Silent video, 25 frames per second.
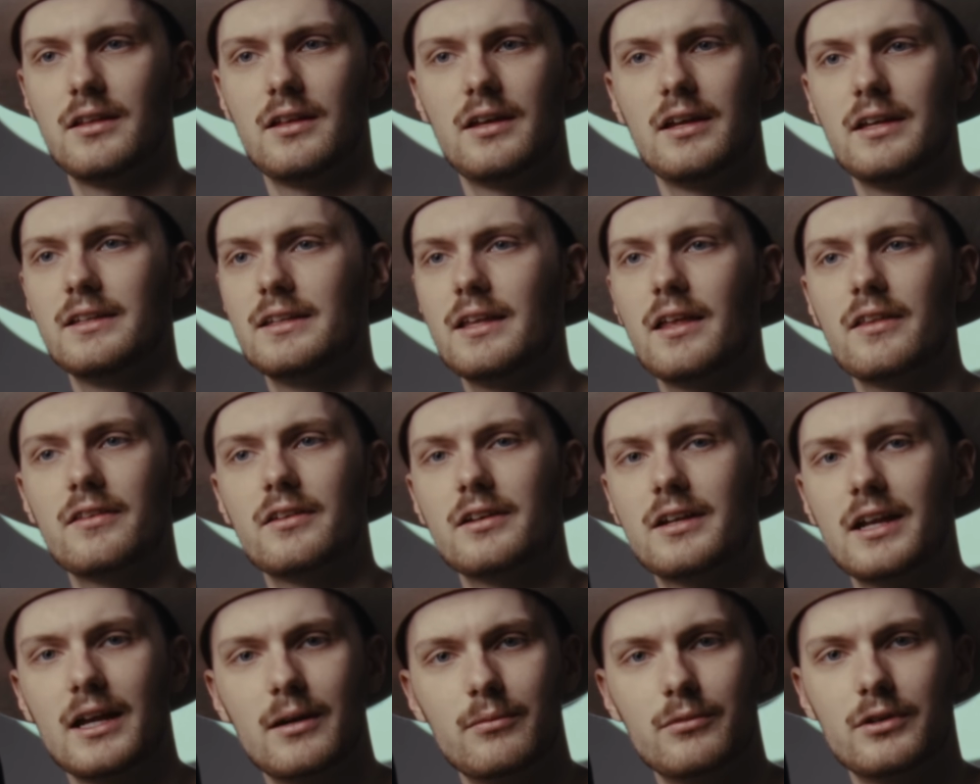
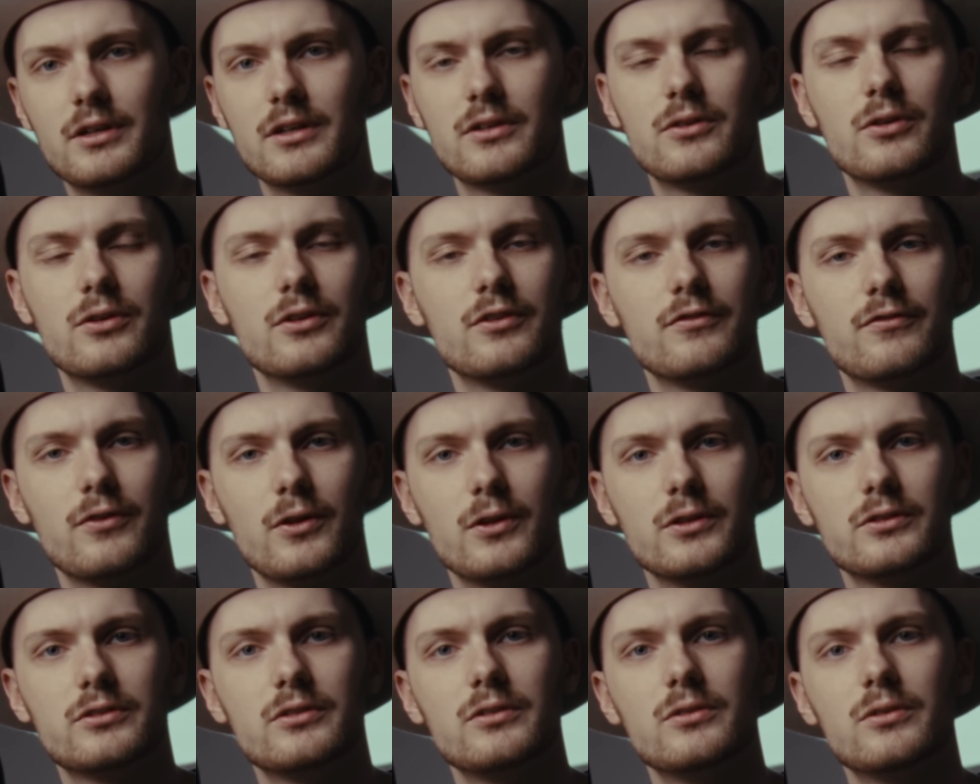another camera could have
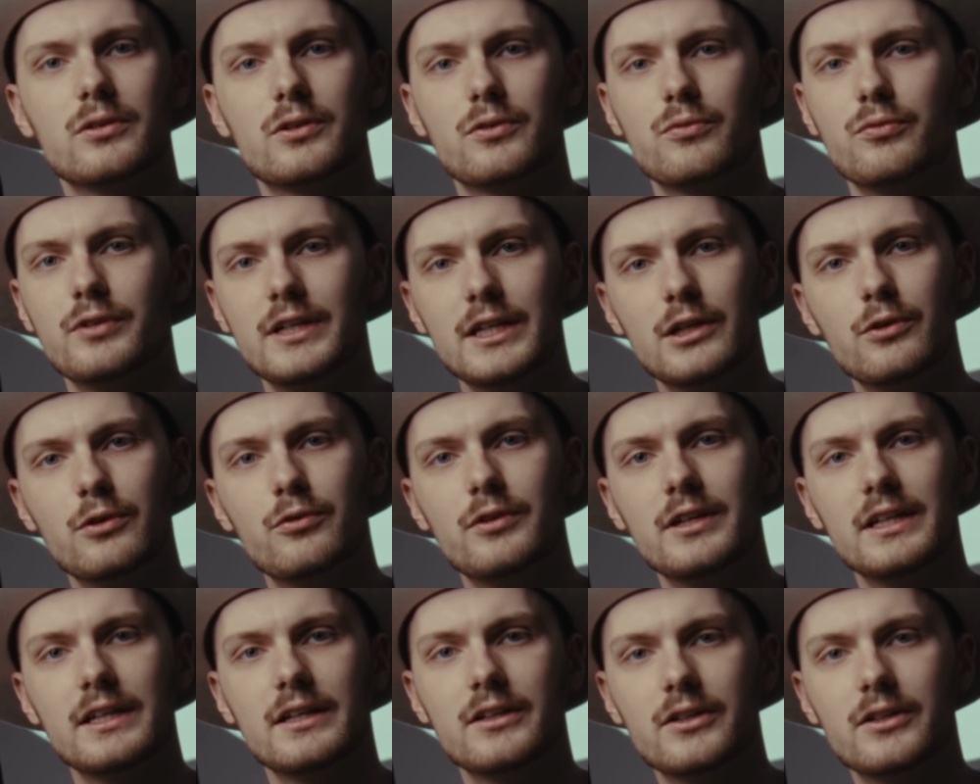also looked really